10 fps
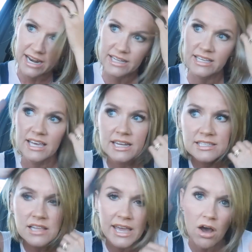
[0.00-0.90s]
it, it
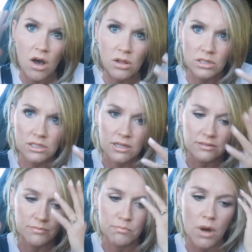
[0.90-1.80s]
is like all
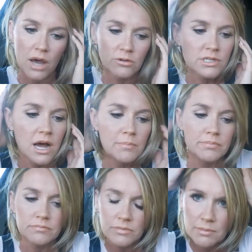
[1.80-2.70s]
monotop
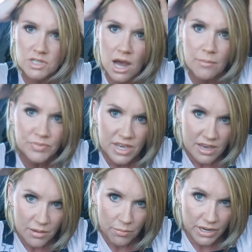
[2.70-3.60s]
up top,
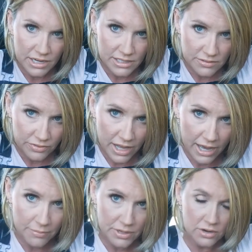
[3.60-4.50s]
but it is
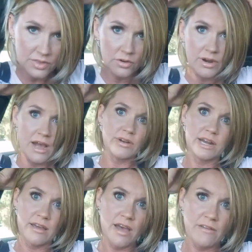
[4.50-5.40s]
flat up here at the crown.
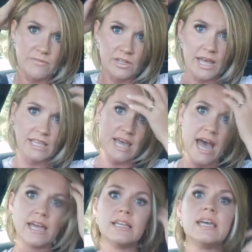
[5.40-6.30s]
And I, I feel like
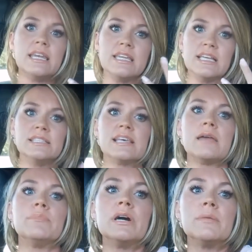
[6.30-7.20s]
that it needs
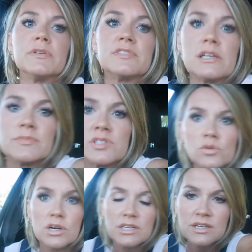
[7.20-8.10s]
a bump of some
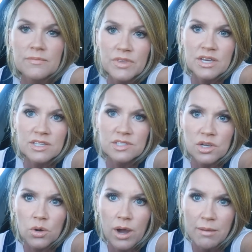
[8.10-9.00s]
sort.
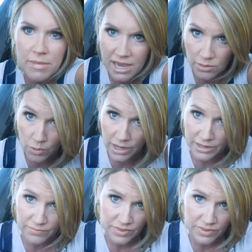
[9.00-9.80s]
So I made one.